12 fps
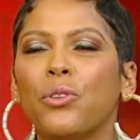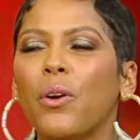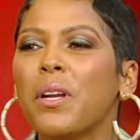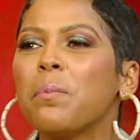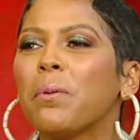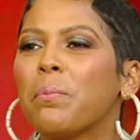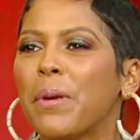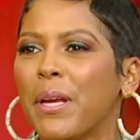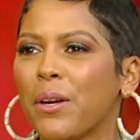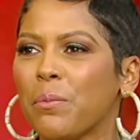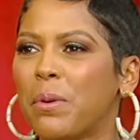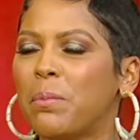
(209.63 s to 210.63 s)
you're already
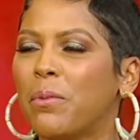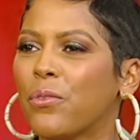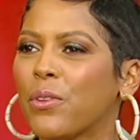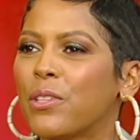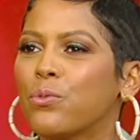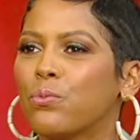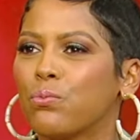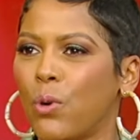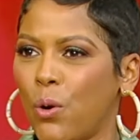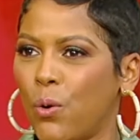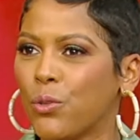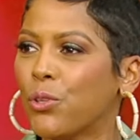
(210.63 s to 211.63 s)
preparing people for this
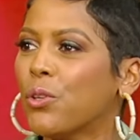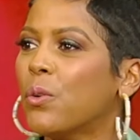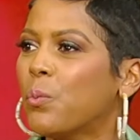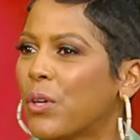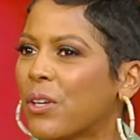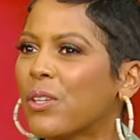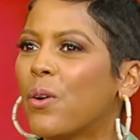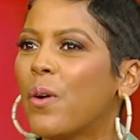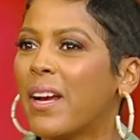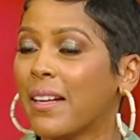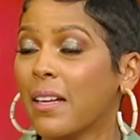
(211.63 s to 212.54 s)
road. You're, right. We're going